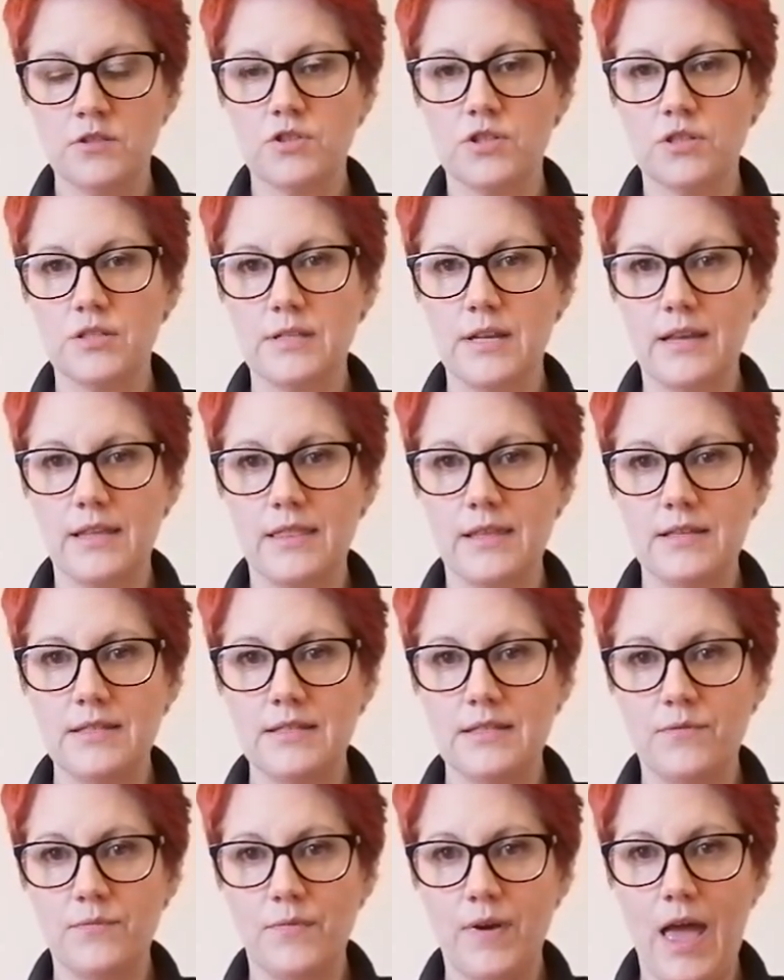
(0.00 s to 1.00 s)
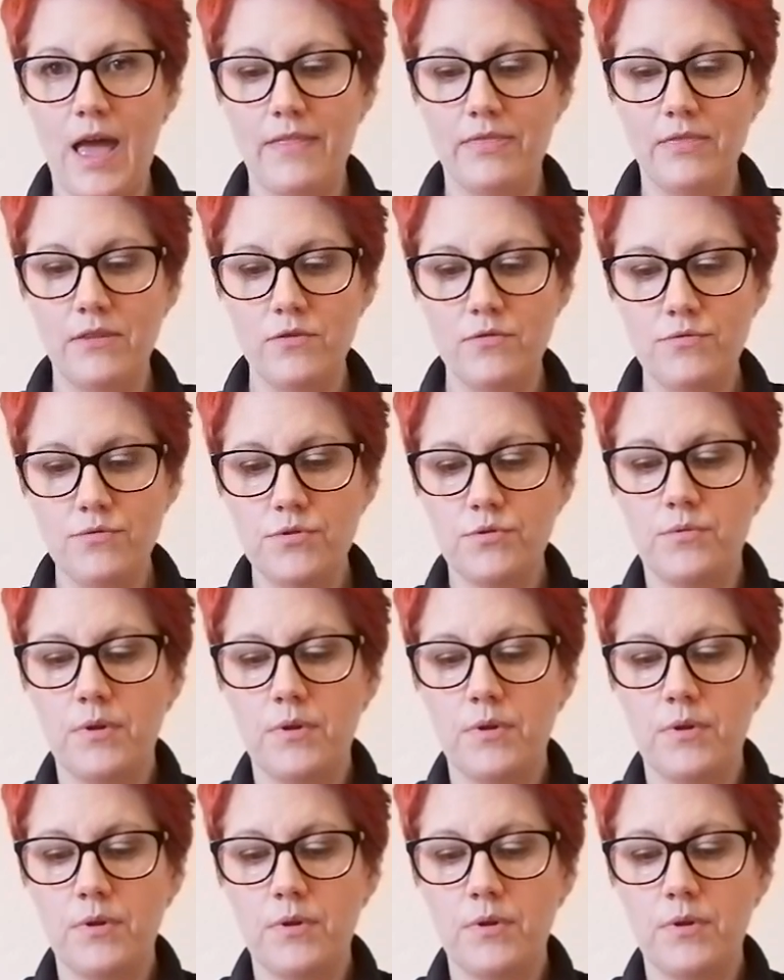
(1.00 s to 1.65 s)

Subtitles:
just like this to flatten those.